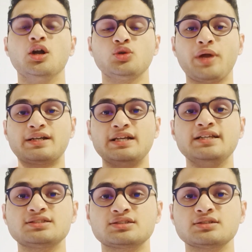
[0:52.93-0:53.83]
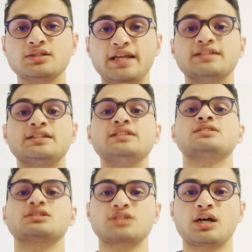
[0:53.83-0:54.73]
to at least
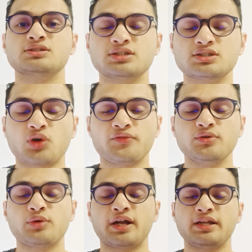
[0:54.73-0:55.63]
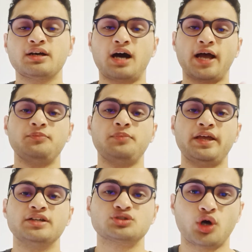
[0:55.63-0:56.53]
increase the chances of you getting a high
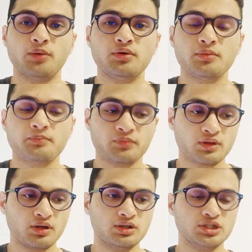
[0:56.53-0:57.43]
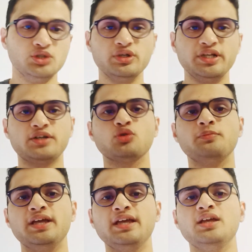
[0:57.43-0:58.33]
paying job, you need
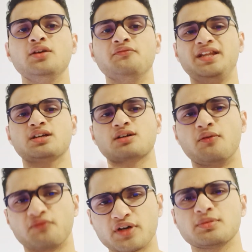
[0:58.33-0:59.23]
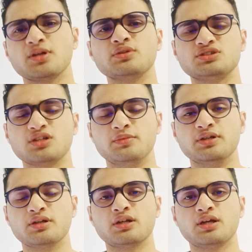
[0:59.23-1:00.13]
to be very comfortable with German.